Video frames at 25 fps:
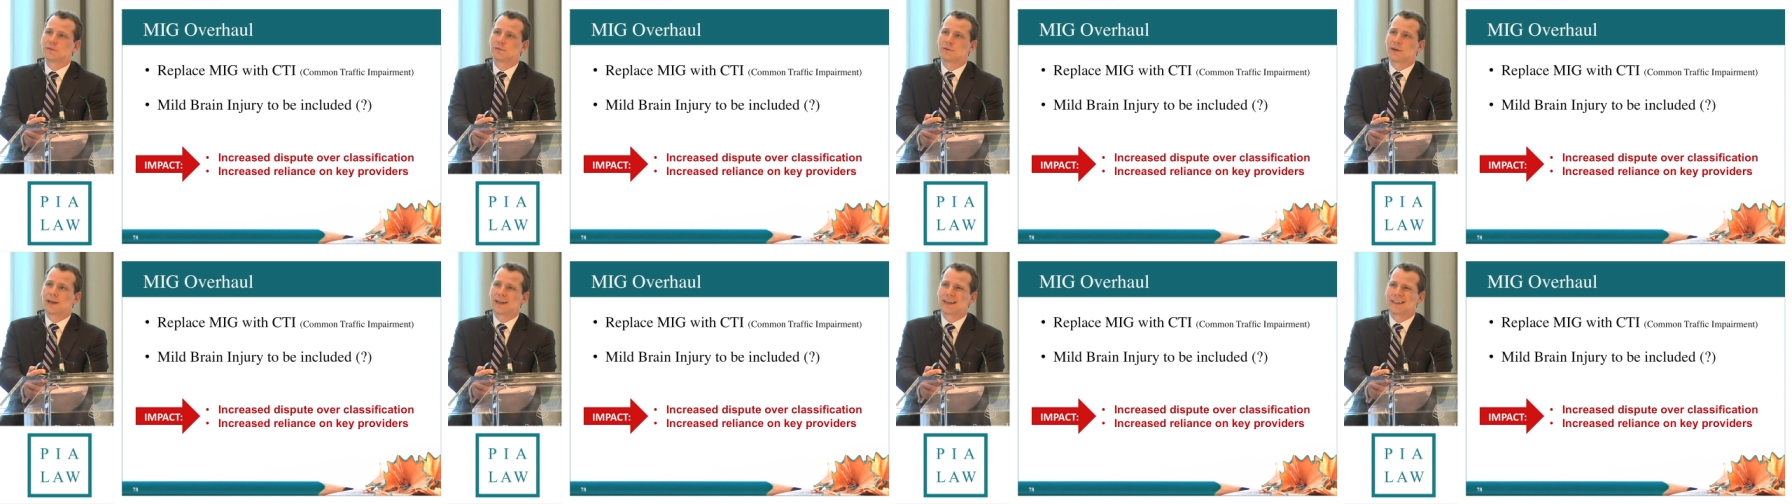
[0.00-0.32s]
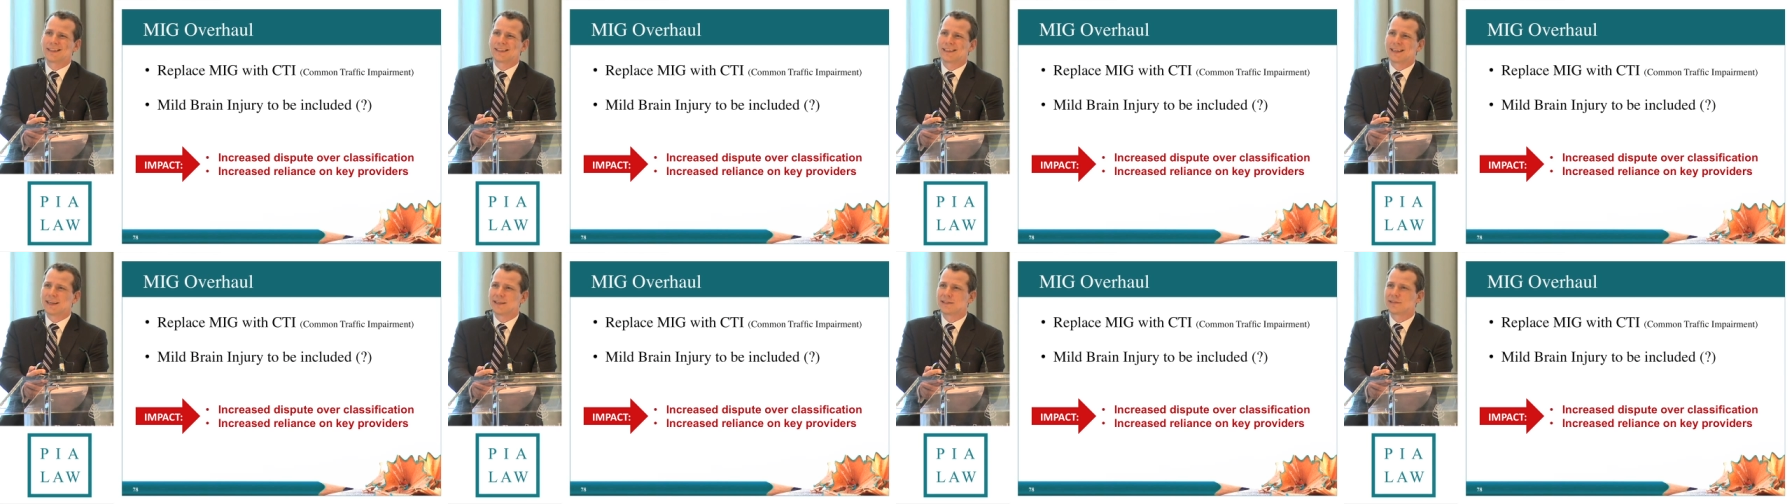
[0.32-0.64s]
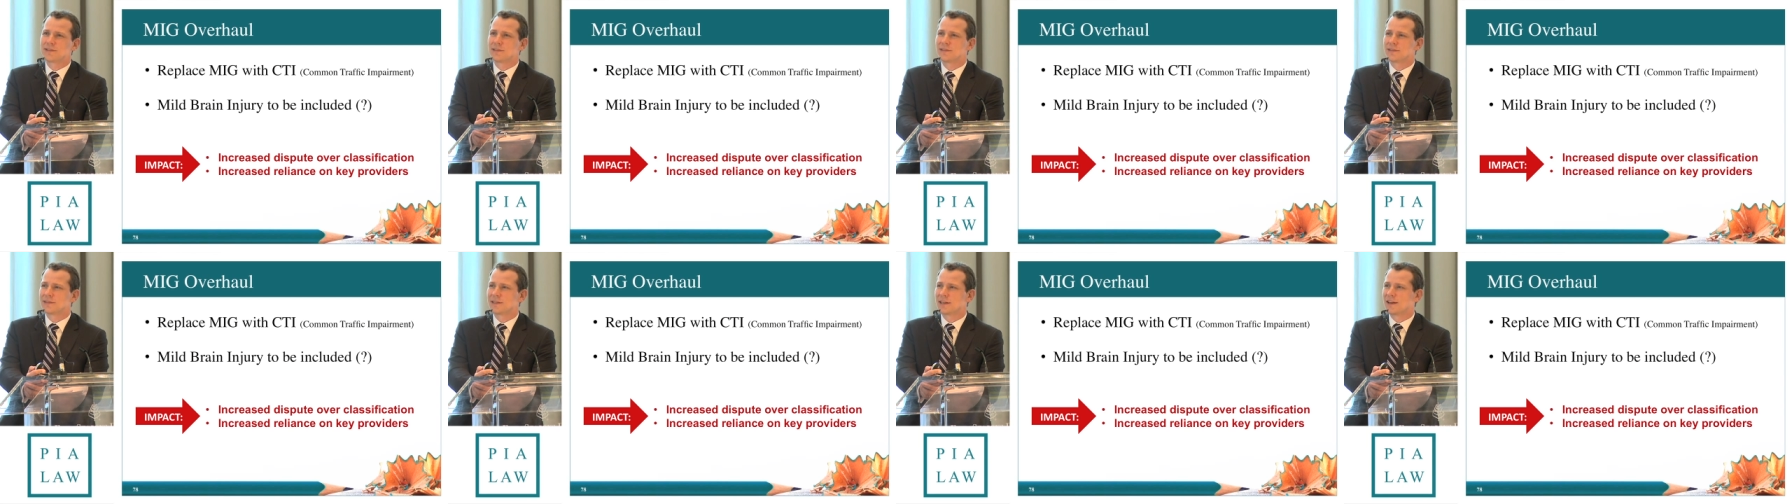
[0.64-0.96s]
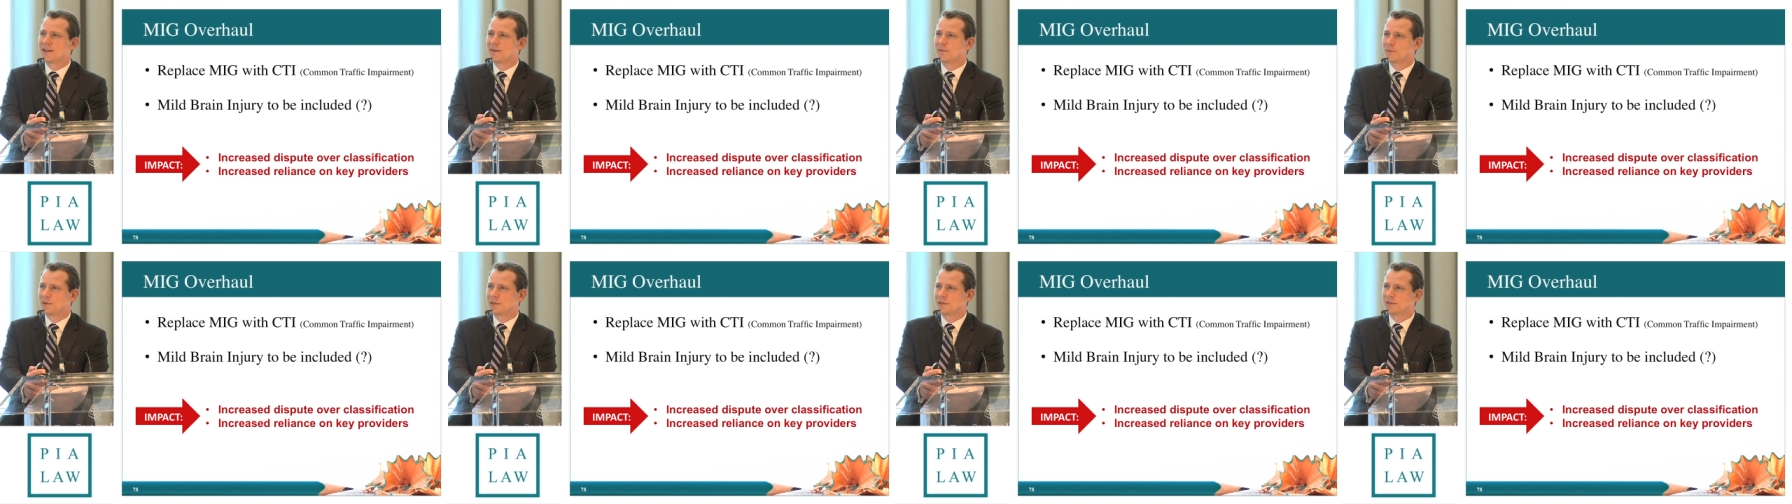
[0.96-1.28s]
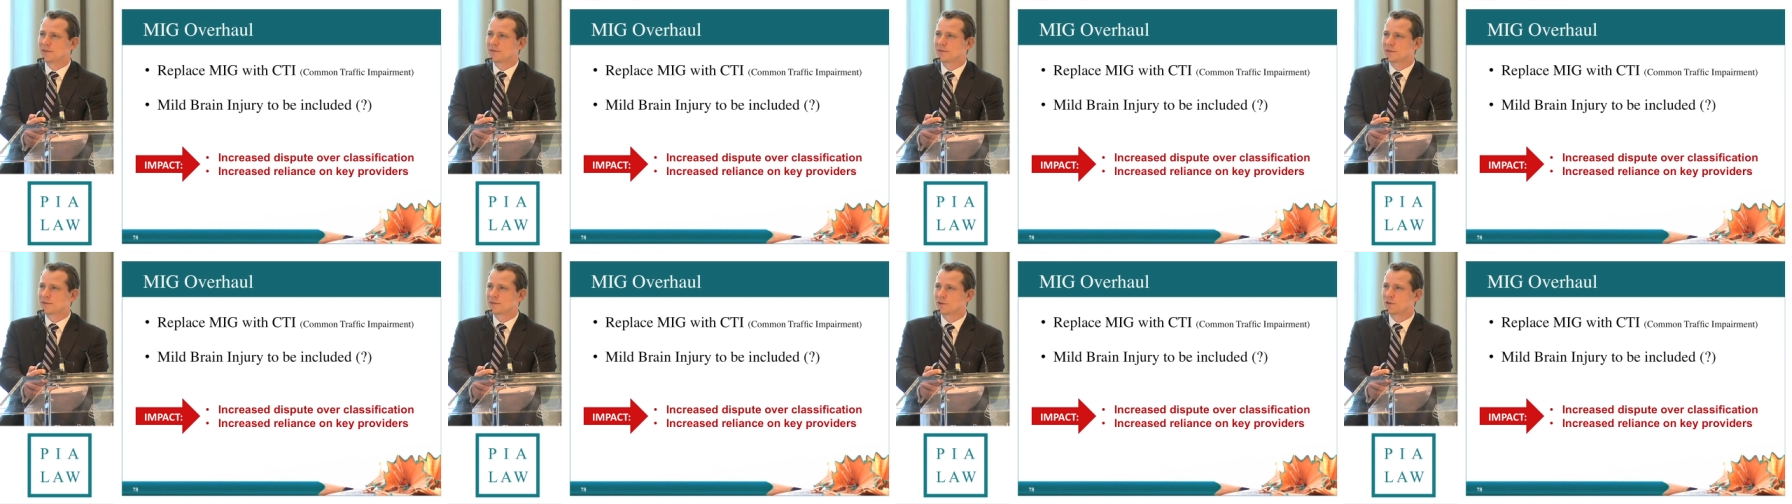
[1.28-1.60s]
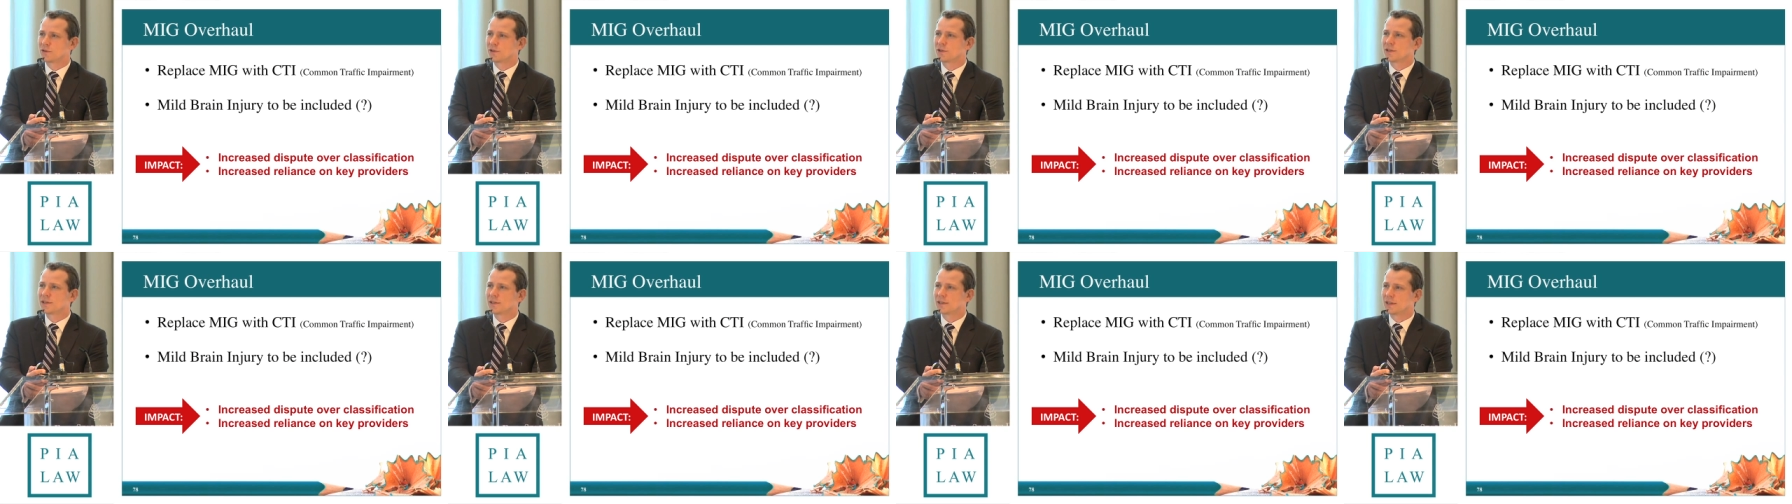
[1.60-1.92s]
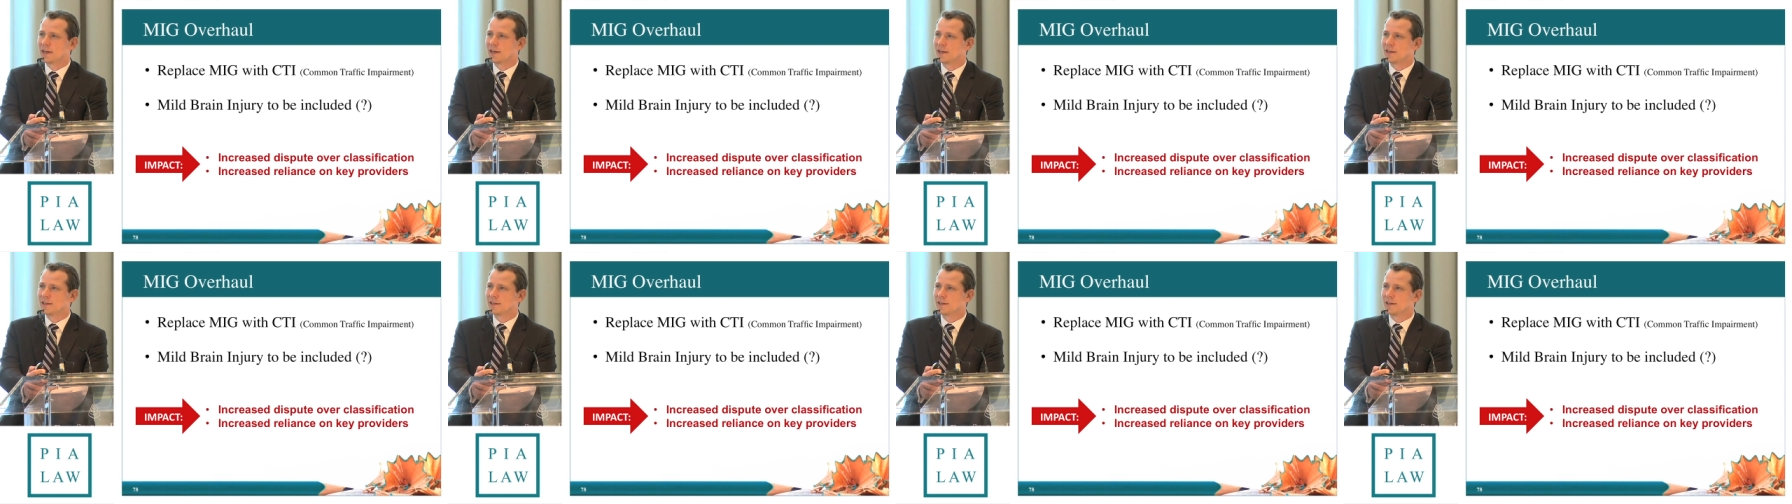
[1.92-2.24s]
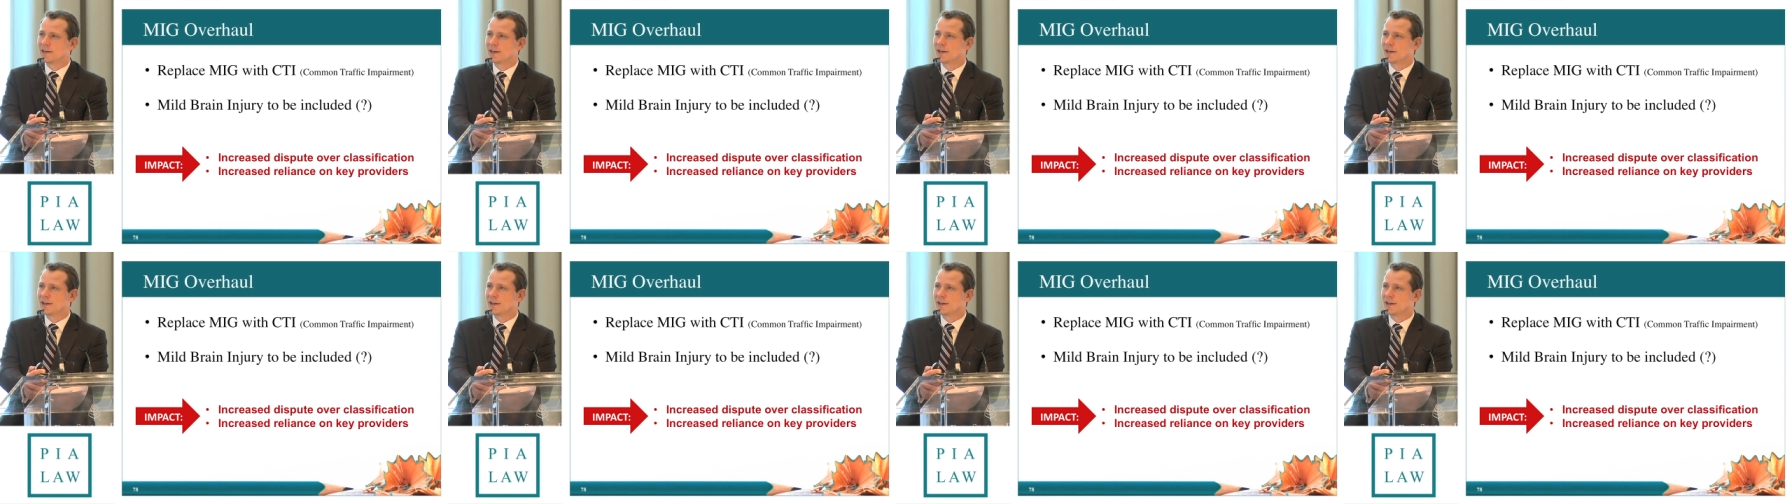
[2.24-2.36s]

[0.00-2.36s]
regulations that have been circulated,